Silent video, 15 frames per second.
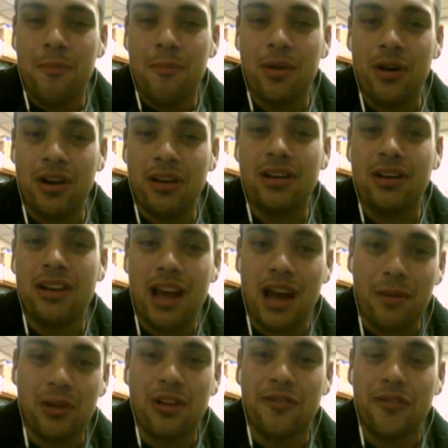But now
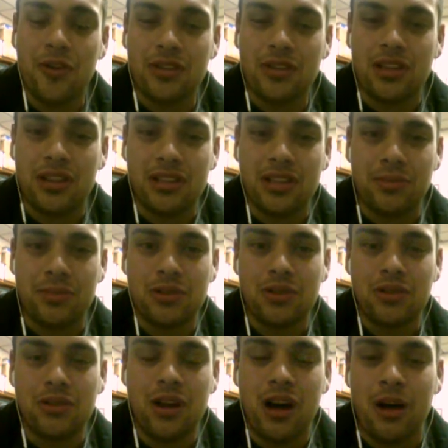I'm going to focus on this
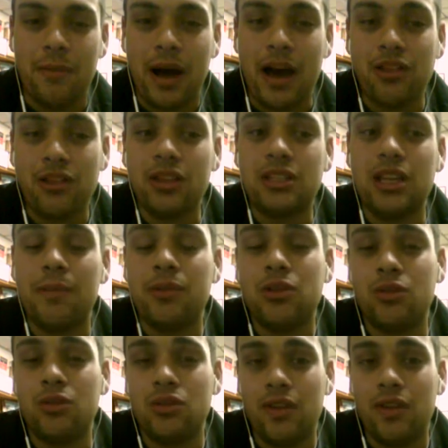episode. I thought this
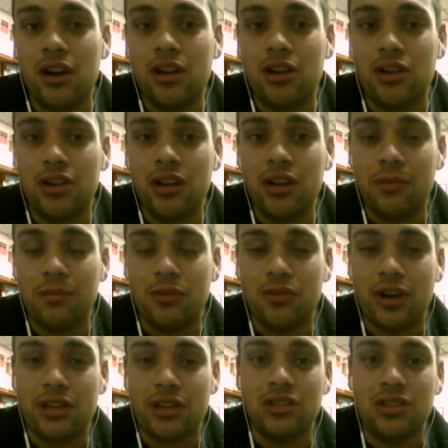episode was very good in
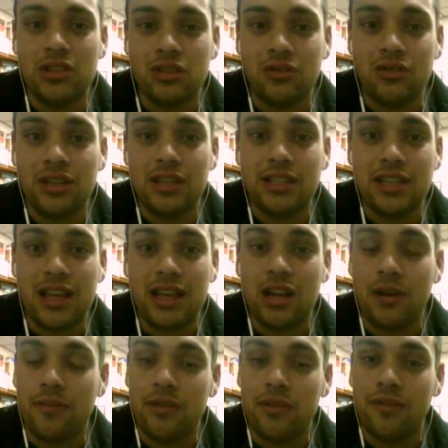progressing the story, setting it
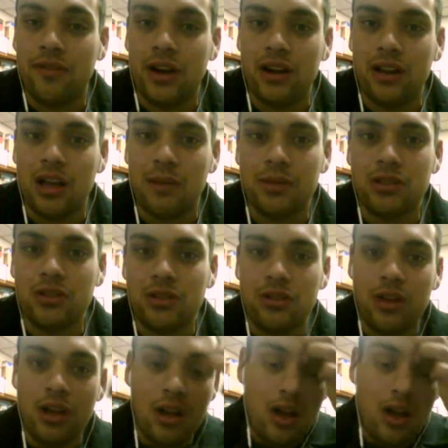up for the final episode.